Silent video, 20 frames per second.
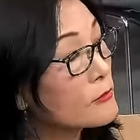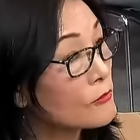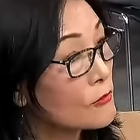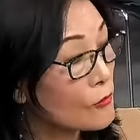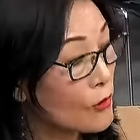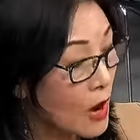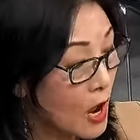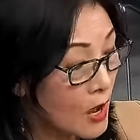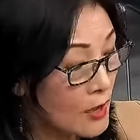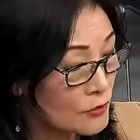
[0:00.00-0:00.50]

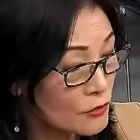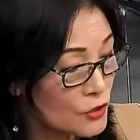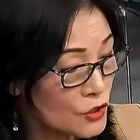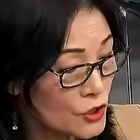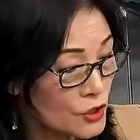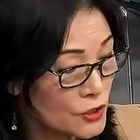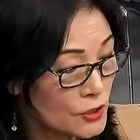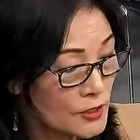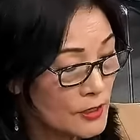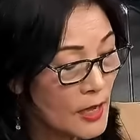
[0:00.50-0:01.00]

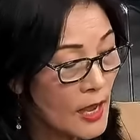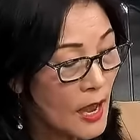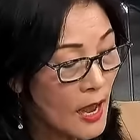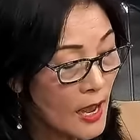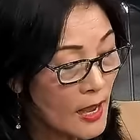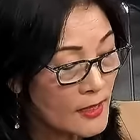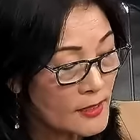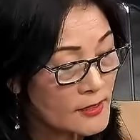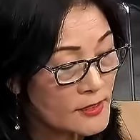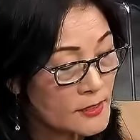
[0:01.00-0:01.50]
launch
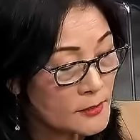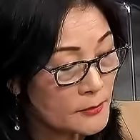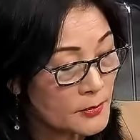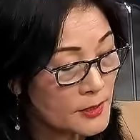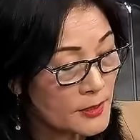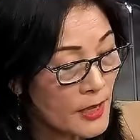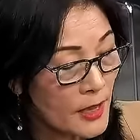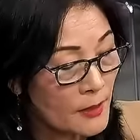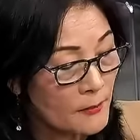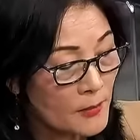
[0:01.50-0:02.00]

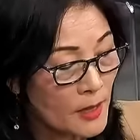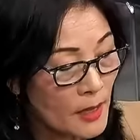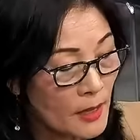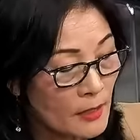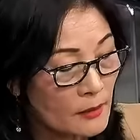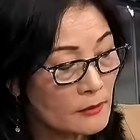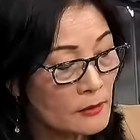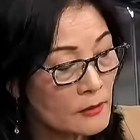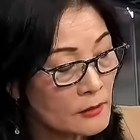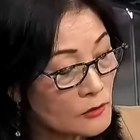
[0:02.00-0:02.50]
ICBM
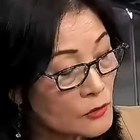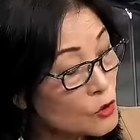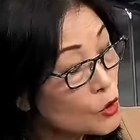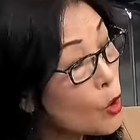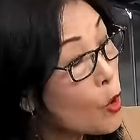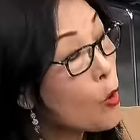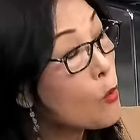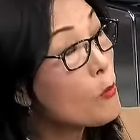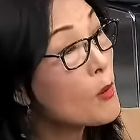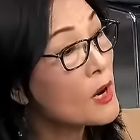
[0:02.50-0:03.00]
at a
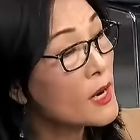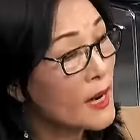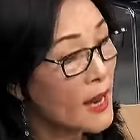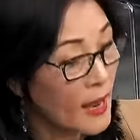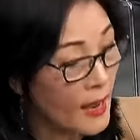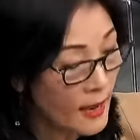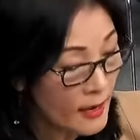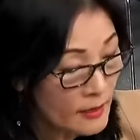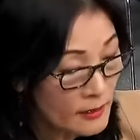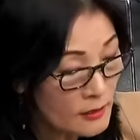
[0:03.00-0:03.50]
normal
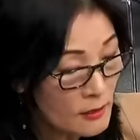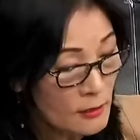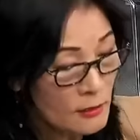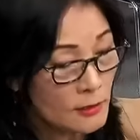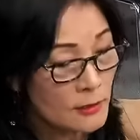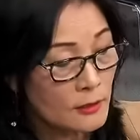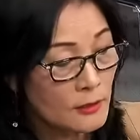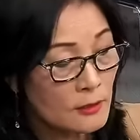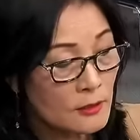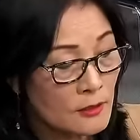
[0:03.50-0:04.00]

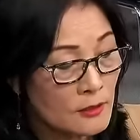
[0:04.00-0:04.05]
angle